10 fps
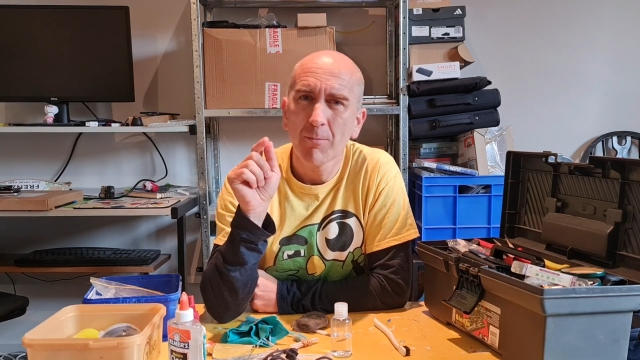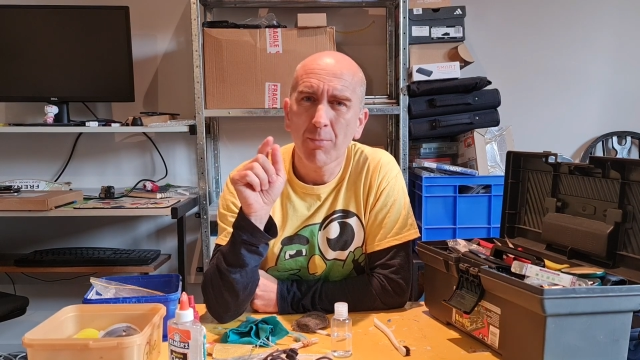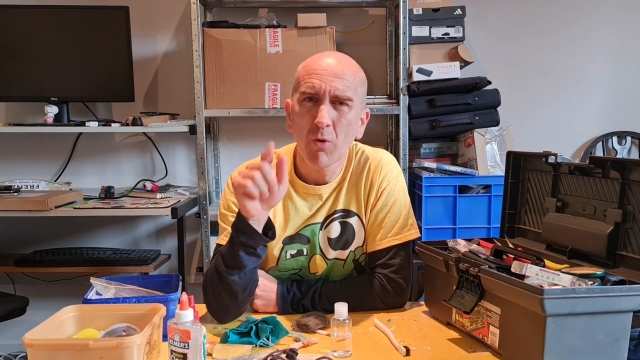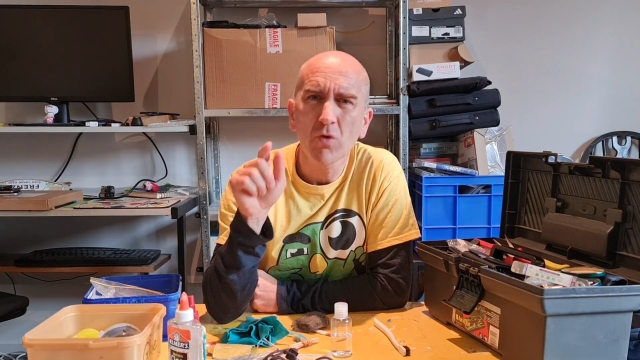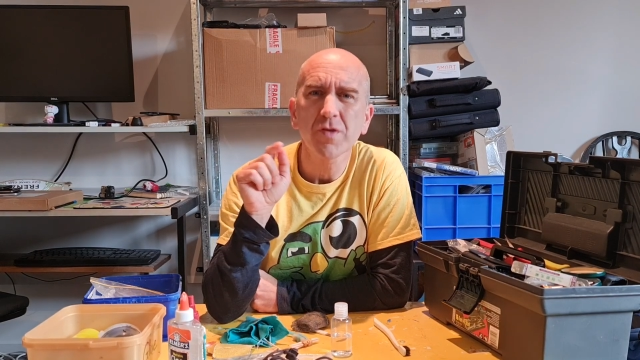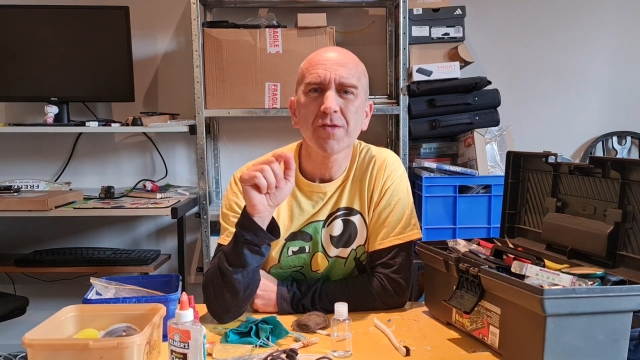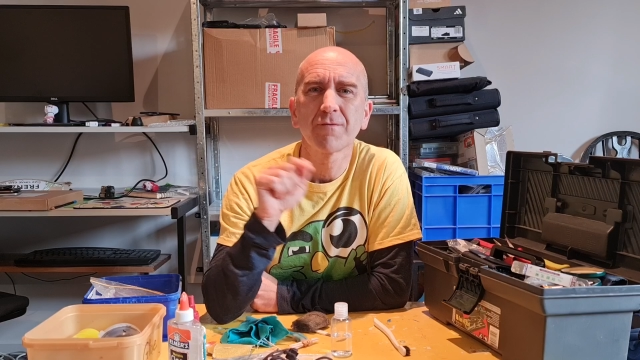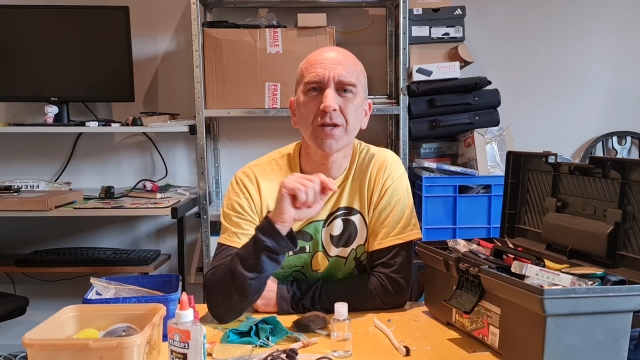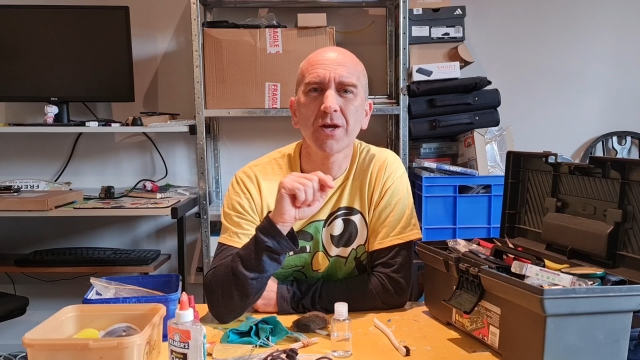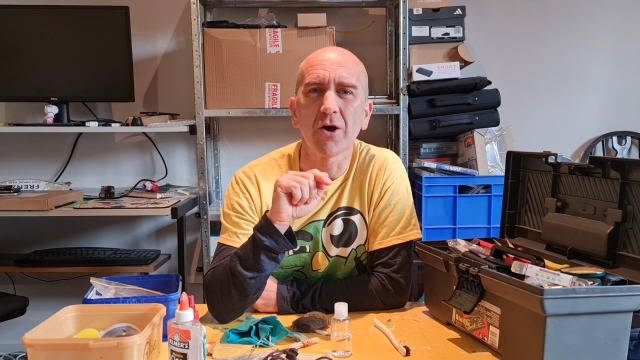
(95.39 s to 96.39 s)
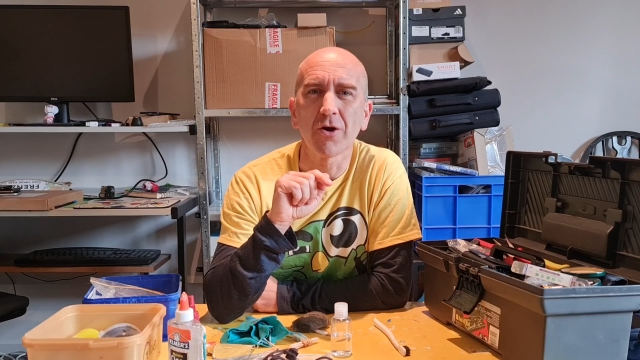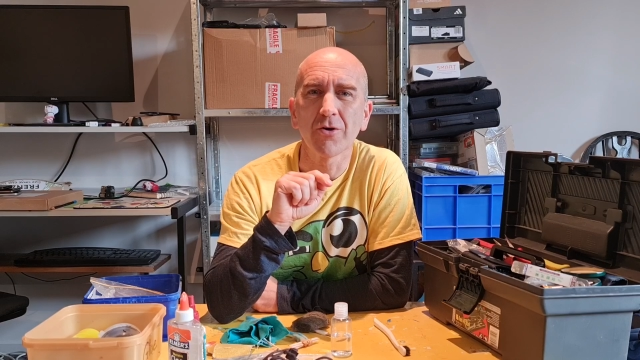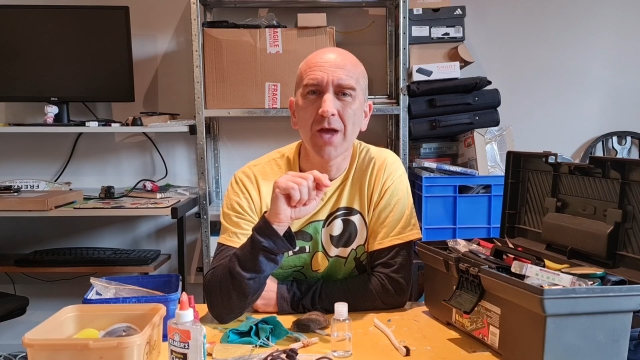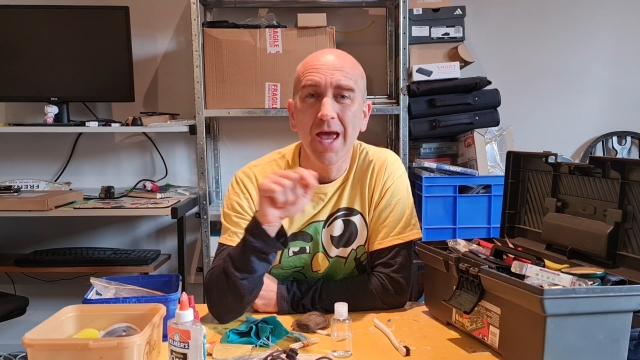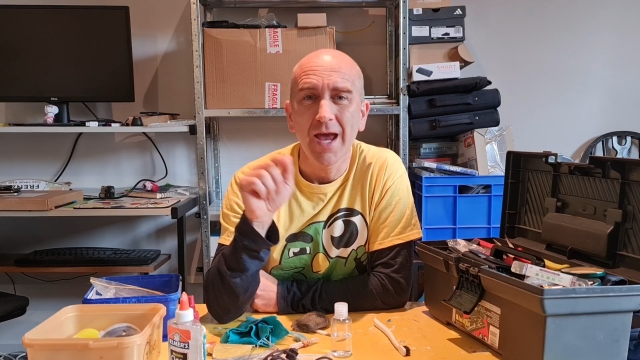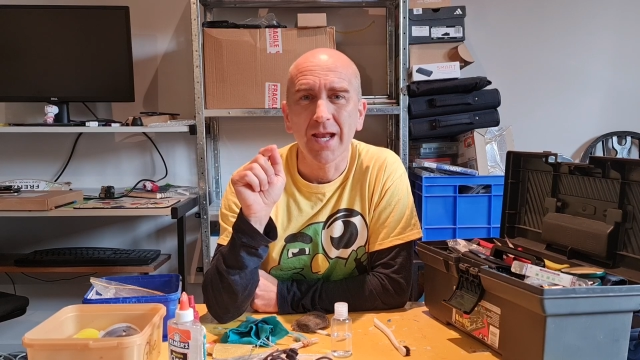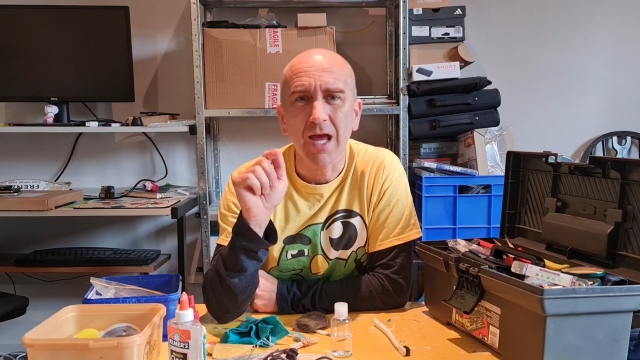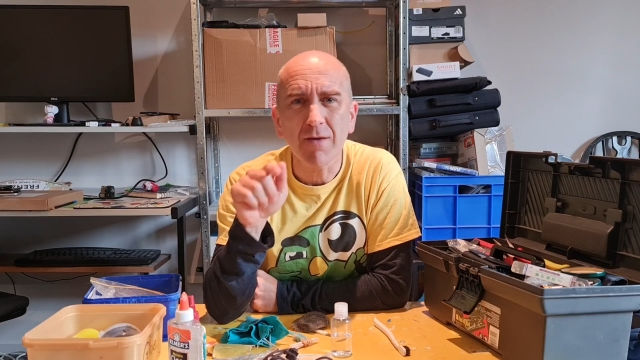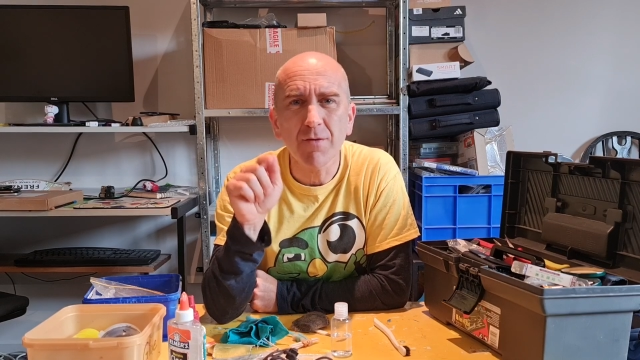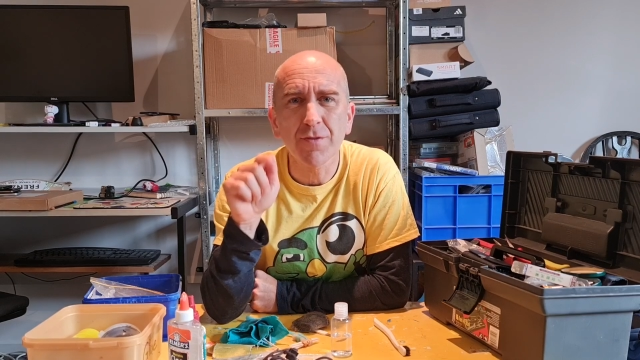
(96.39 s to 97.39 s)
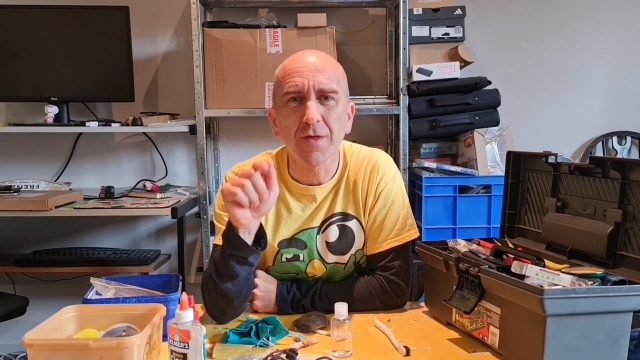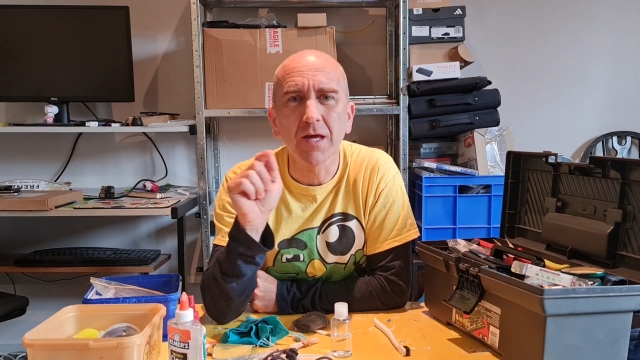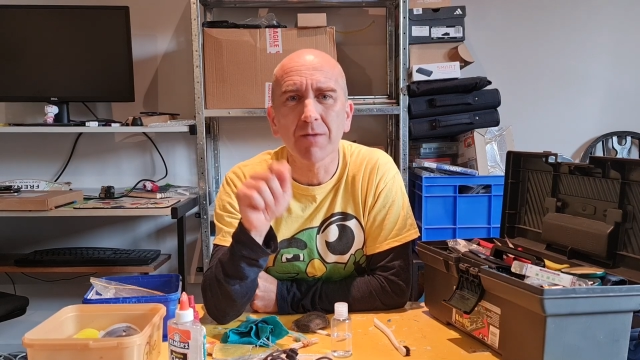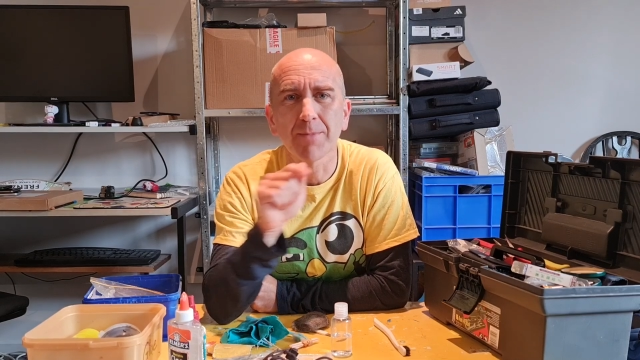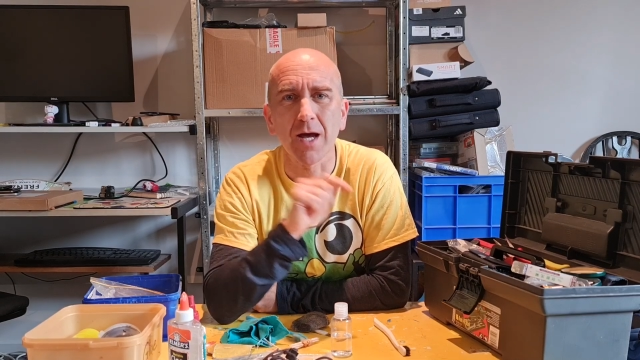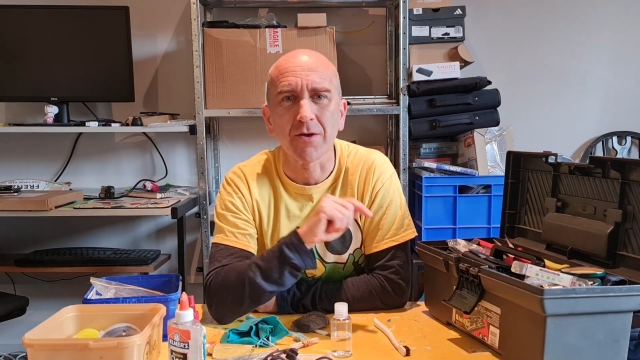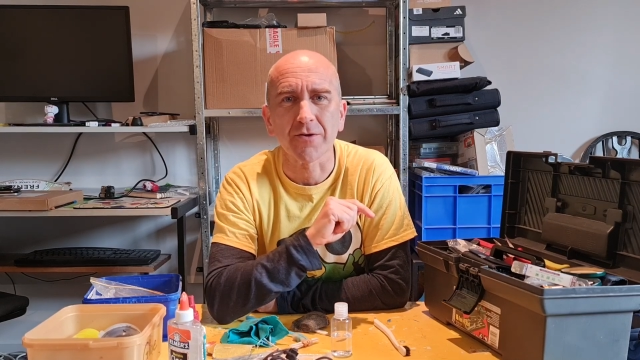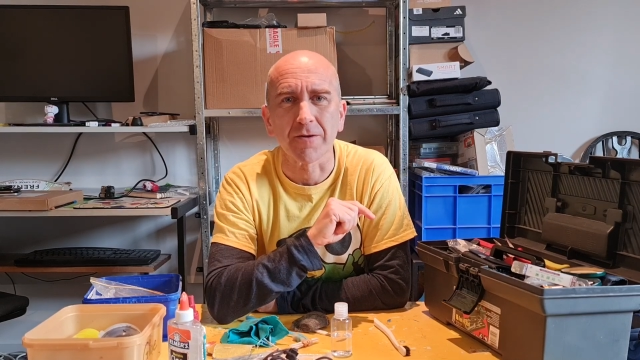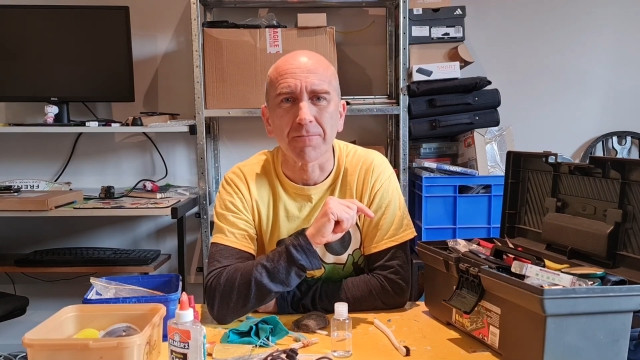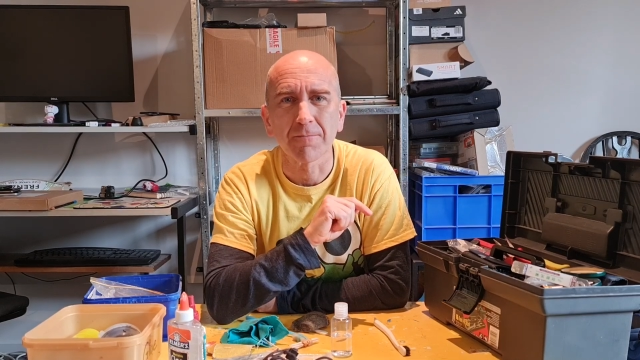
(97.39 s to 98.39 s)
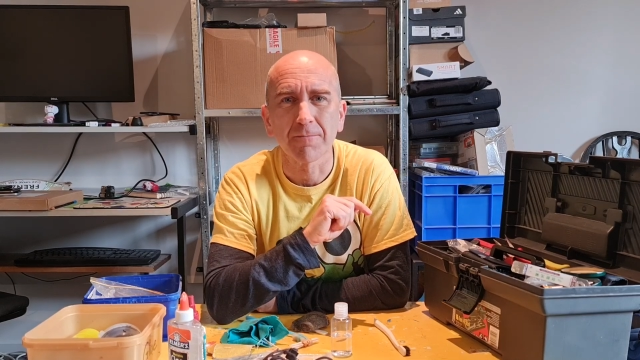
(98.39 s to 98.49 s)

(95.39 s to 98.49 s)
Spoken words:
Pause the video and have a think about it.